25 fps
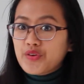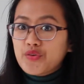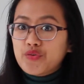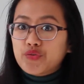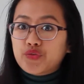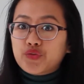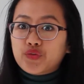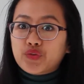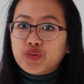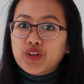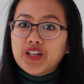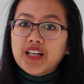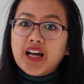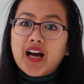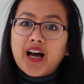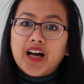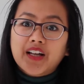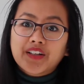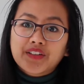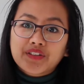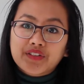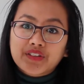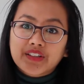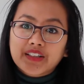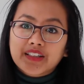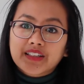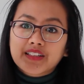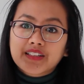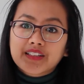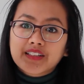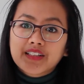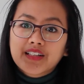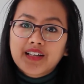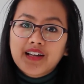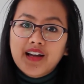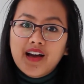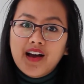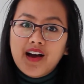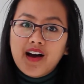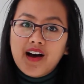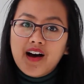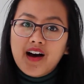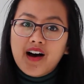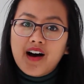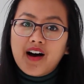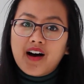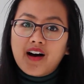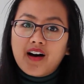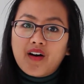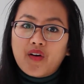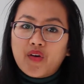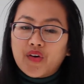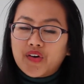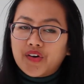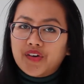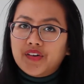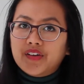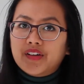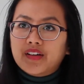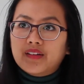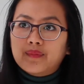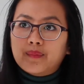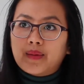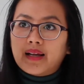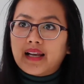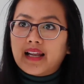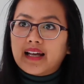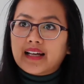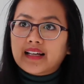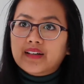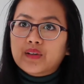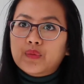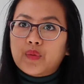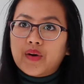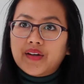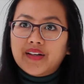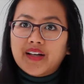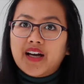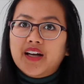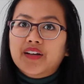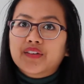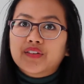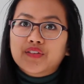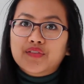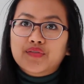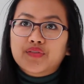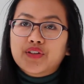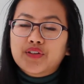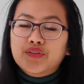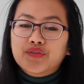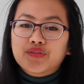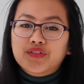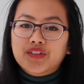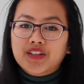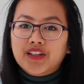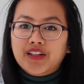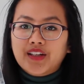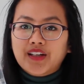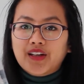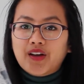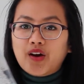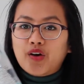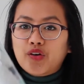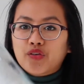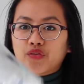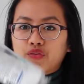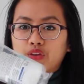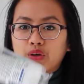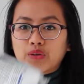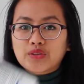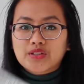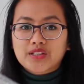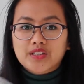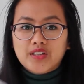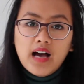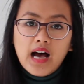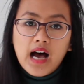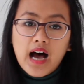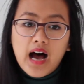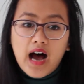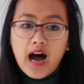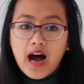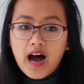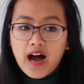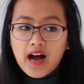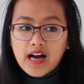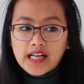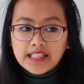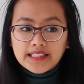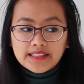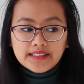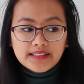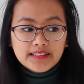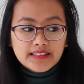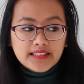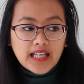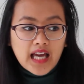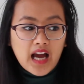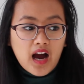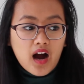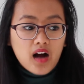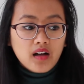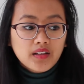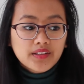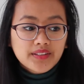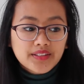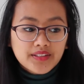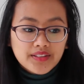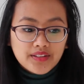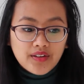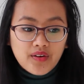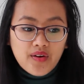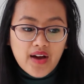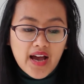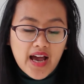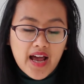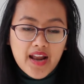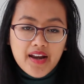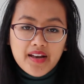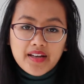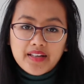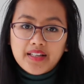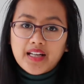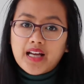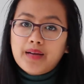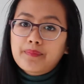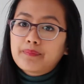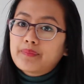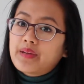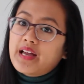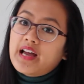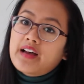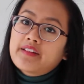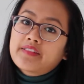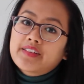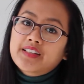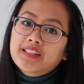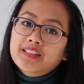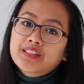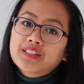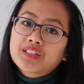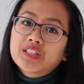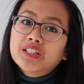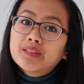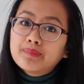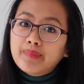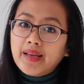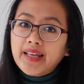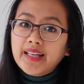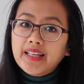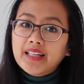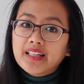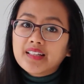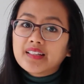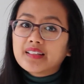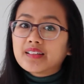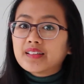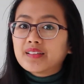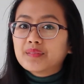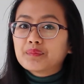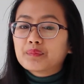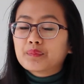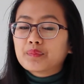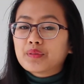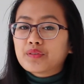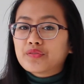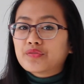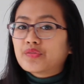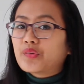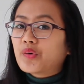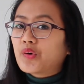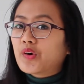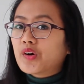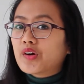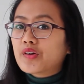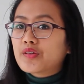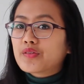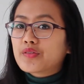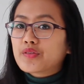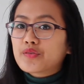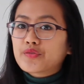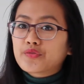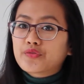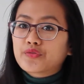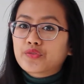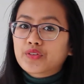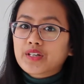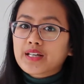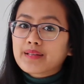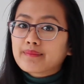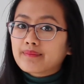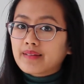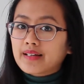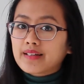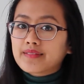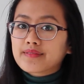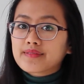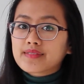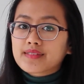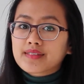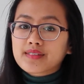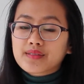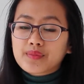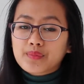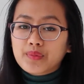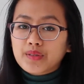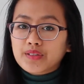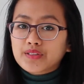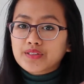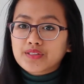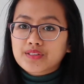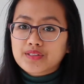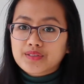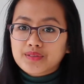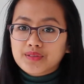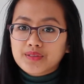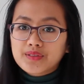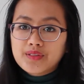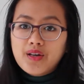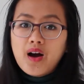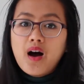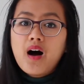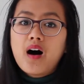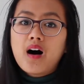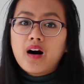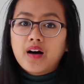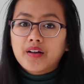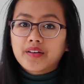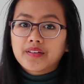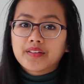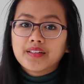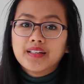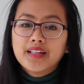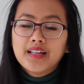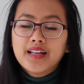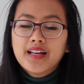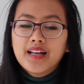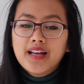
300 or like 150 of those, and I also ended up having too many before the 3 months was gone,